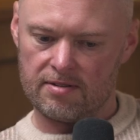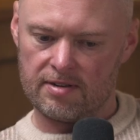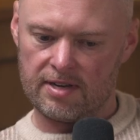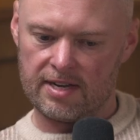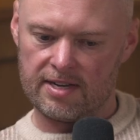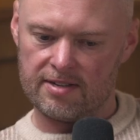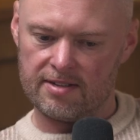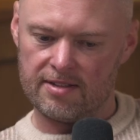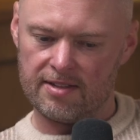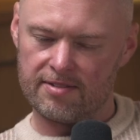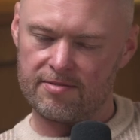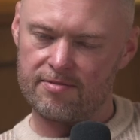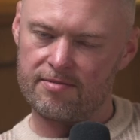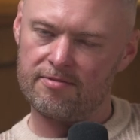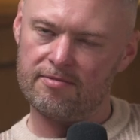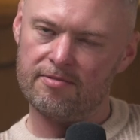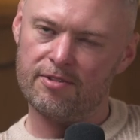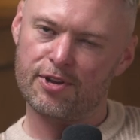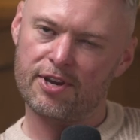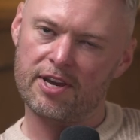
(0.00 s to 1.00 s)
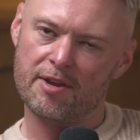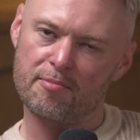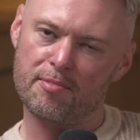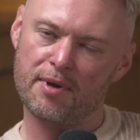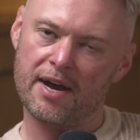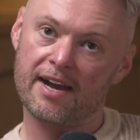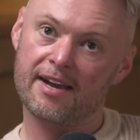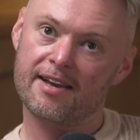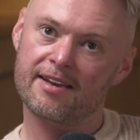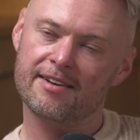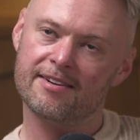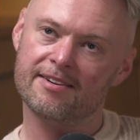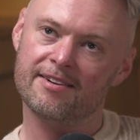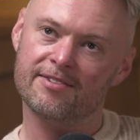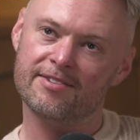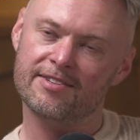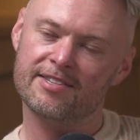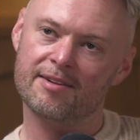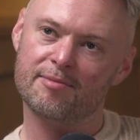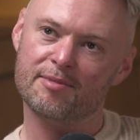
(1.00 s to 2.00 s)
And looking back
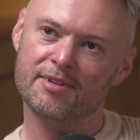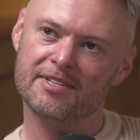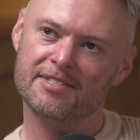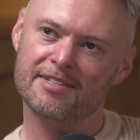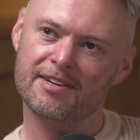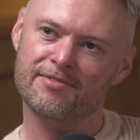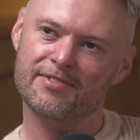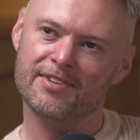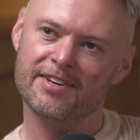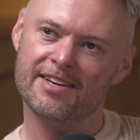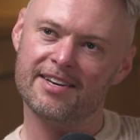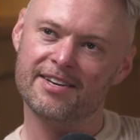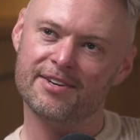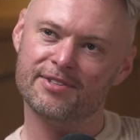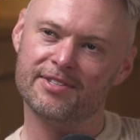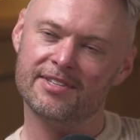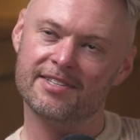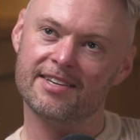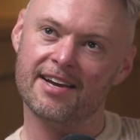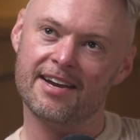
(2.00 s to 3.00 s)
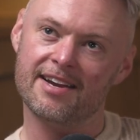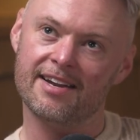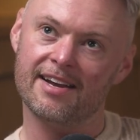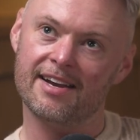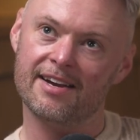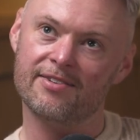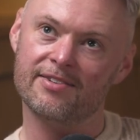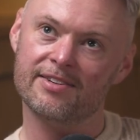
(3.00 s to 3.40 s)
on some of the stuff that he used to say now,